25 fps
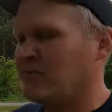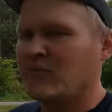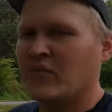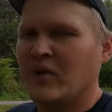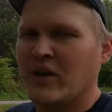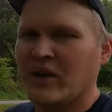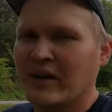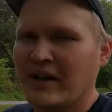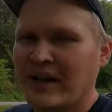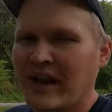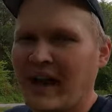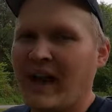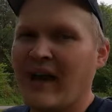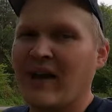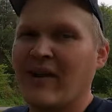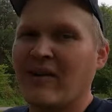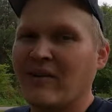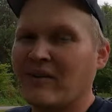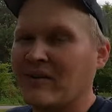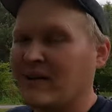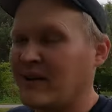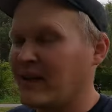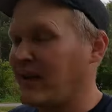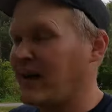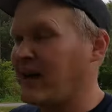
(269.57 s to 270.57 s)
But
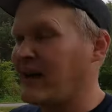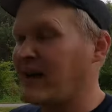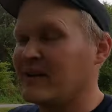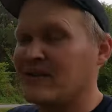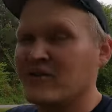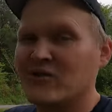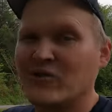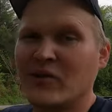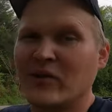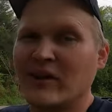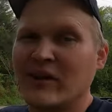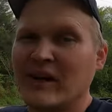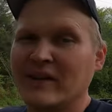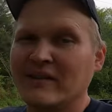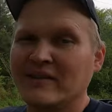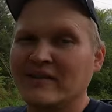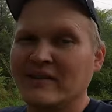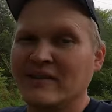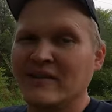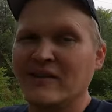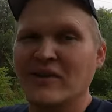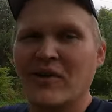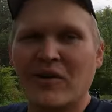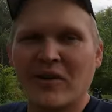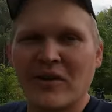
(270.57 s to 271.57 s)
now, like, I enjoy
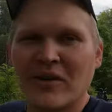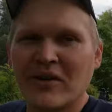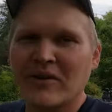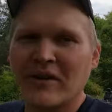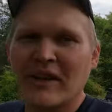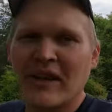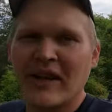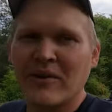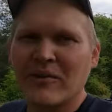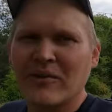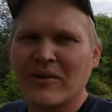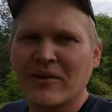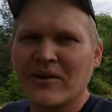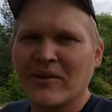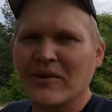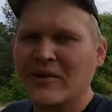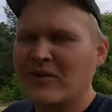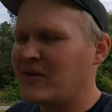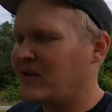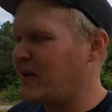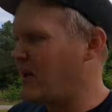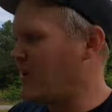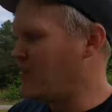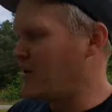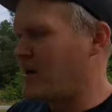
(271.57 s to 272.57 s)
AC. You're going on a date with a girl,
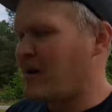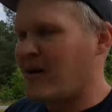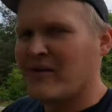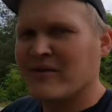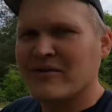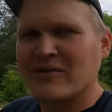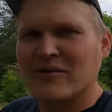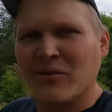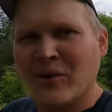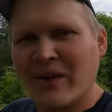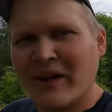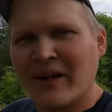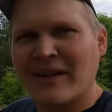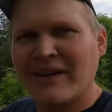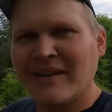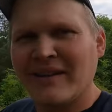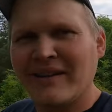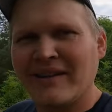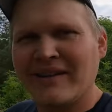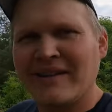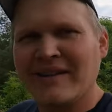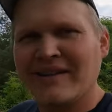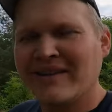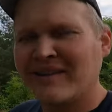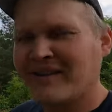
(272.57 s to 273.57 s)
you can't be all sweaty.
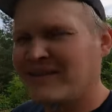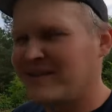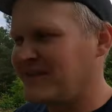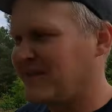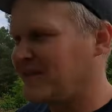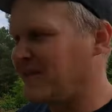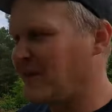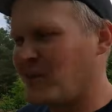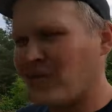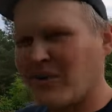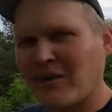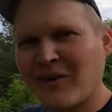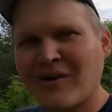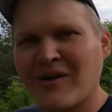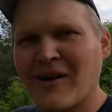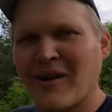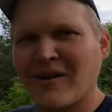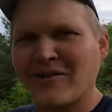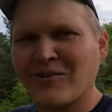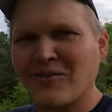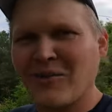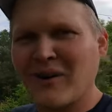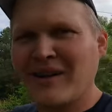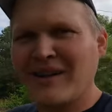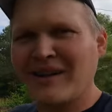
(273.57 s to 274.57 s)
Don't want her all
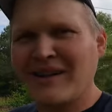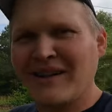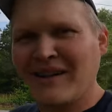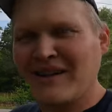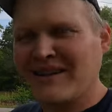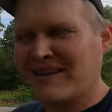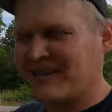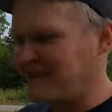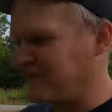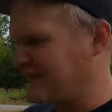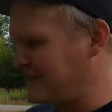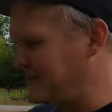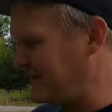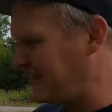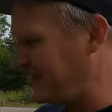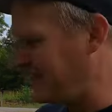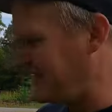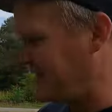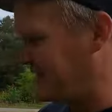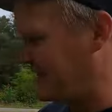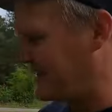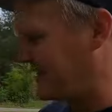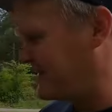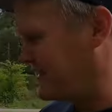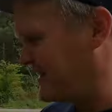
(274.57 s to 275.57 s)
sweaty either.
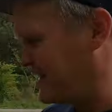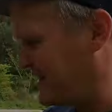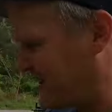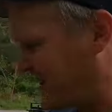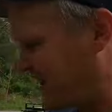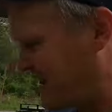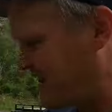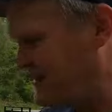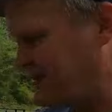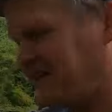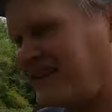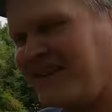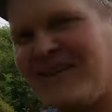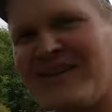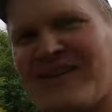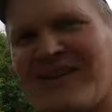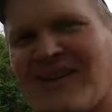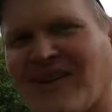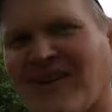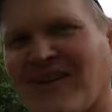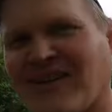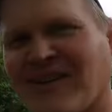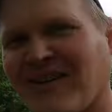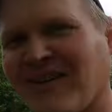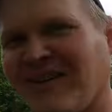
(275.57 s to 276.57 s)
Geez, leave AC in your
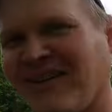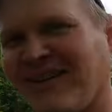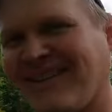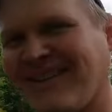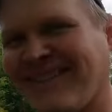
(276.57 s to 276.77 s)
car.